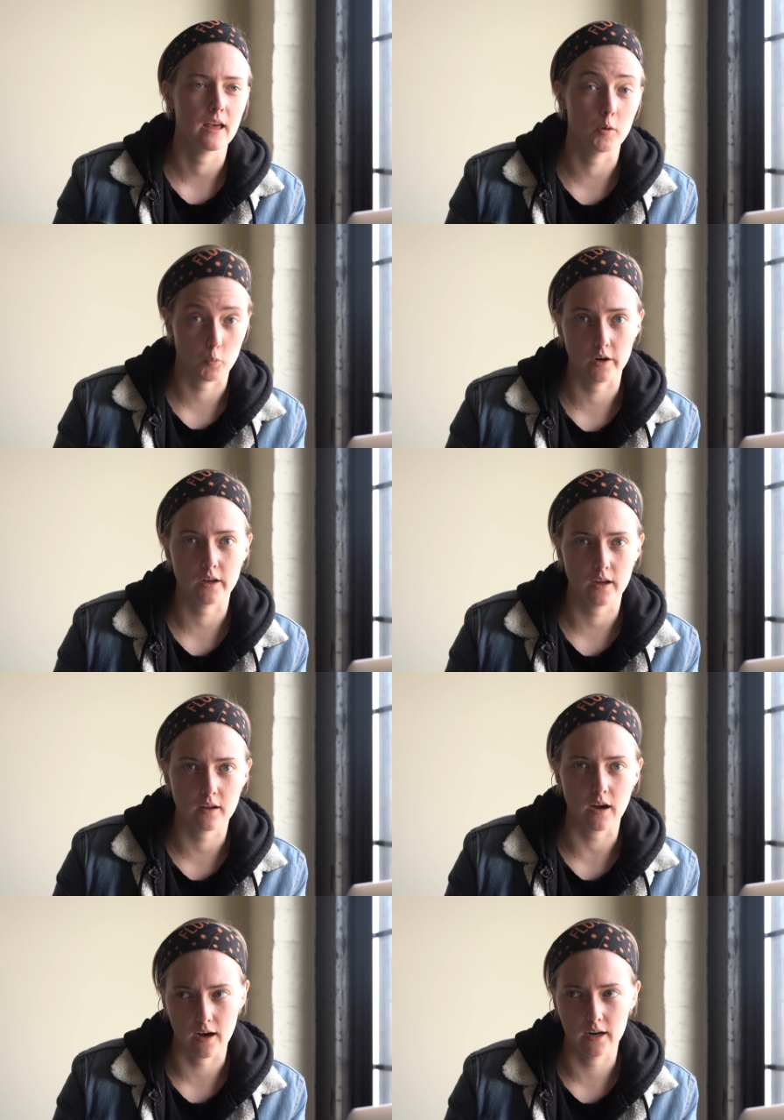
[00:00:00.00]
and
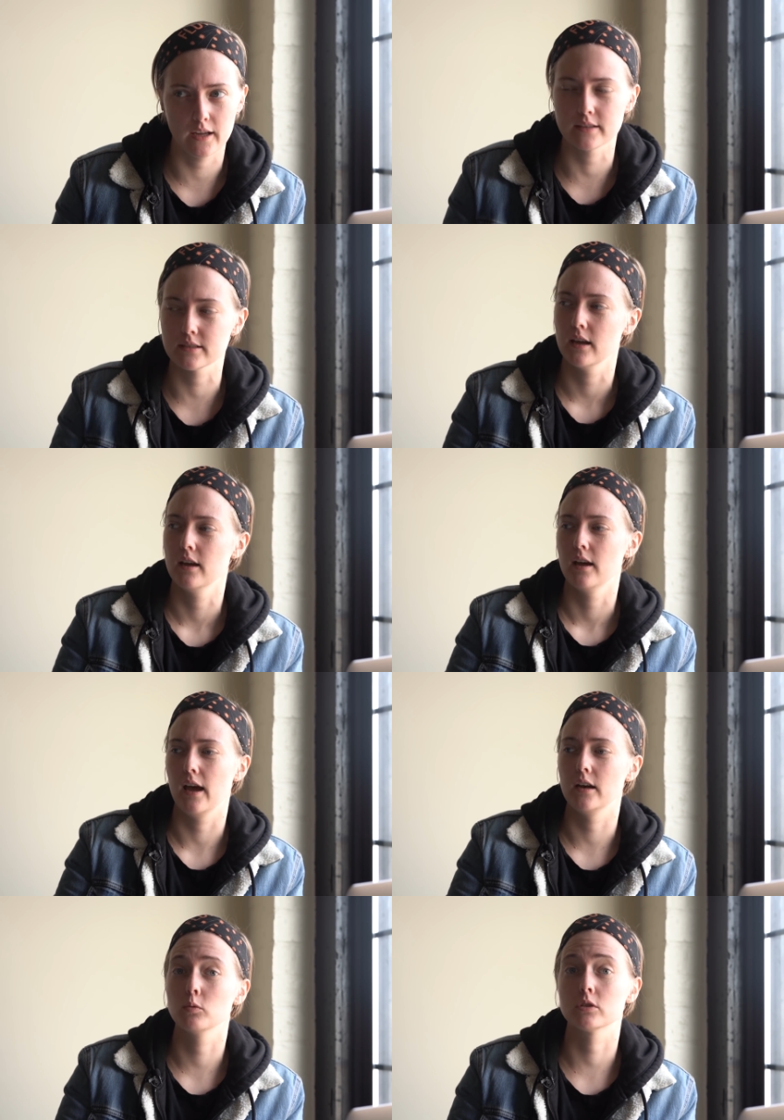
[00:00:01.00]
working on it
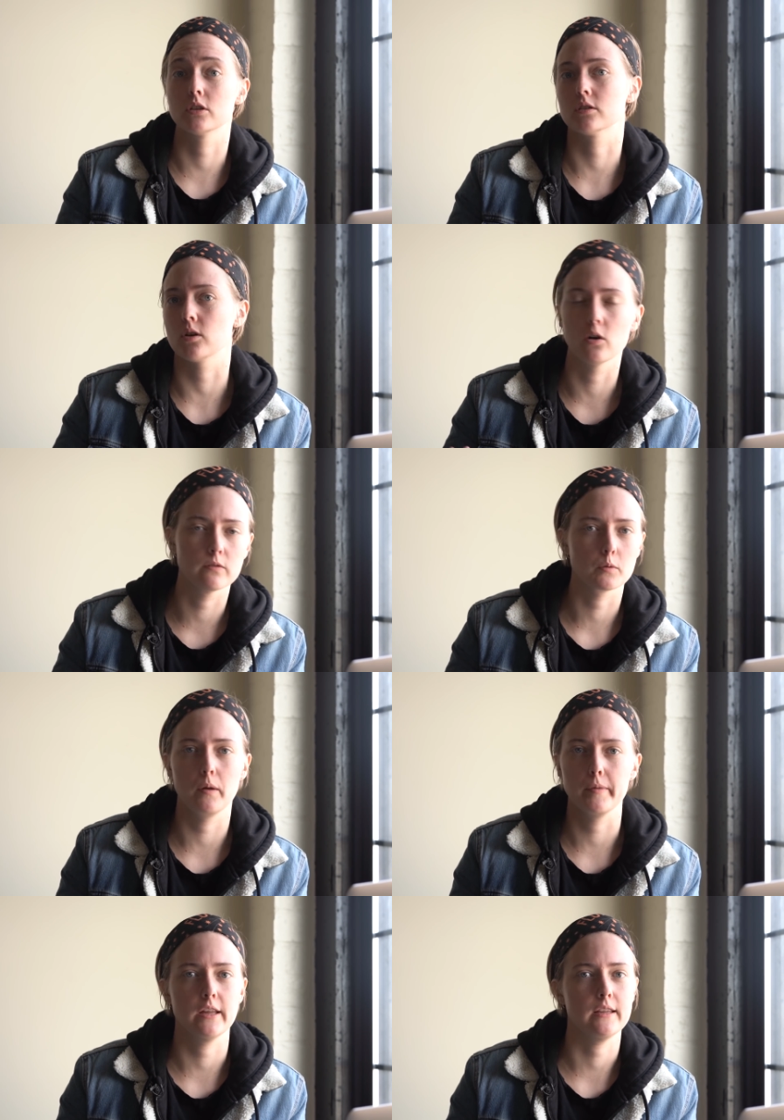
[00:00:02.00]
and it was just
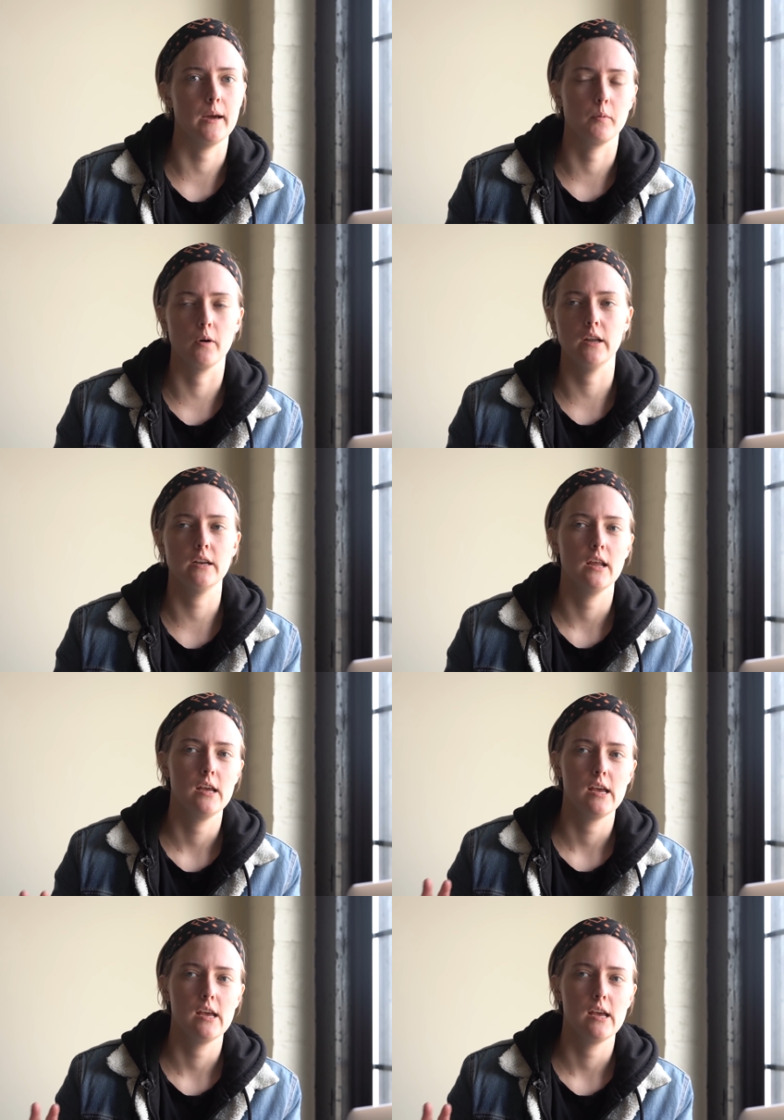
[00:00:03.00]
overwhelming at that point.